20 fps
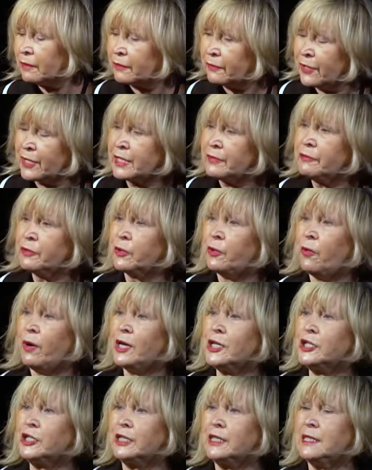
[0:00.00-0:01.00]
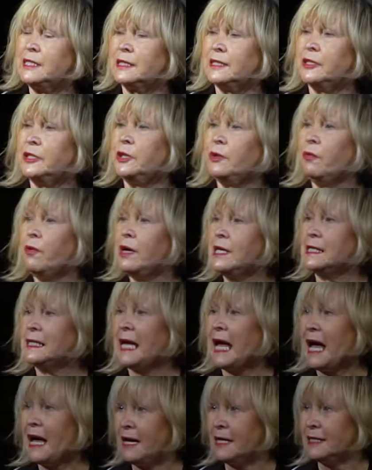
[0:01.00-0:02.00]
think of the questions that you want
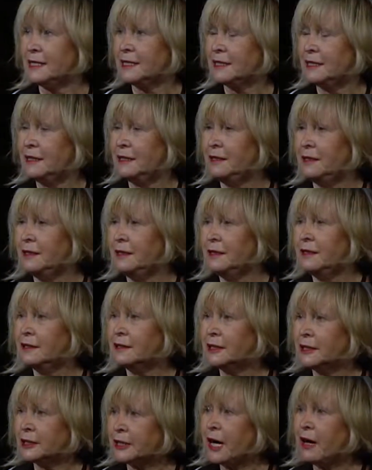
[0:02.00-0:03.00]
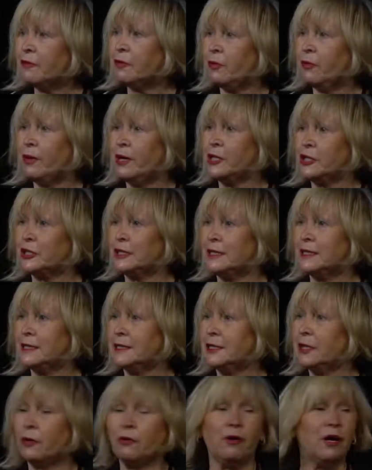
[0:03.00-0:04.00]
to ask, the tough
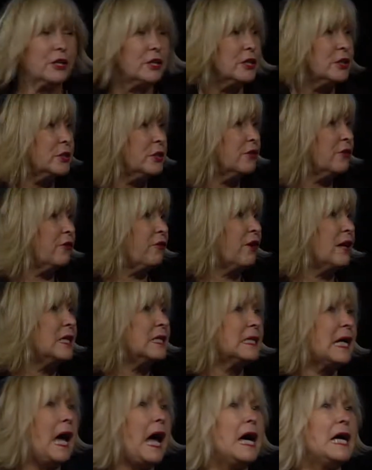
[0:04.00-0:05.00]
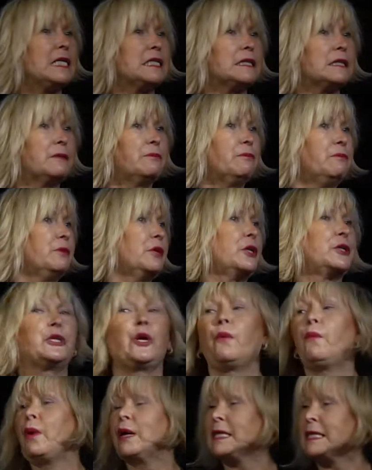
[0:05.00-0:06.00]
questions, the questions you're afraid to ask because you
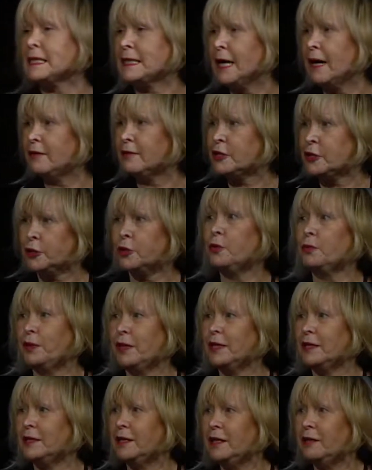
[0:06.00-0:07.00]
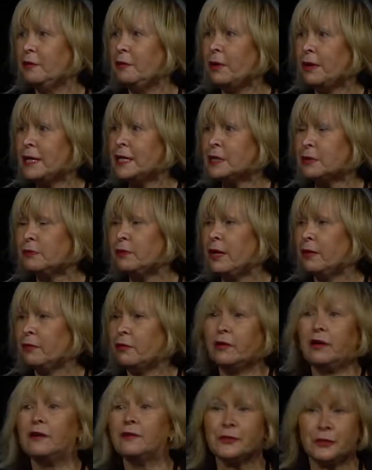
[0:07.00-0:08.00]
don't want to sound stupid. Well, guess what?
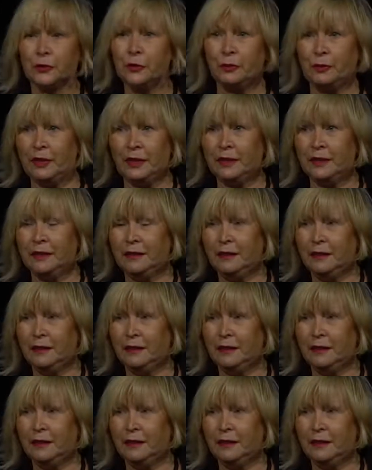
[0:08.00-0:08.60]
We're all stupid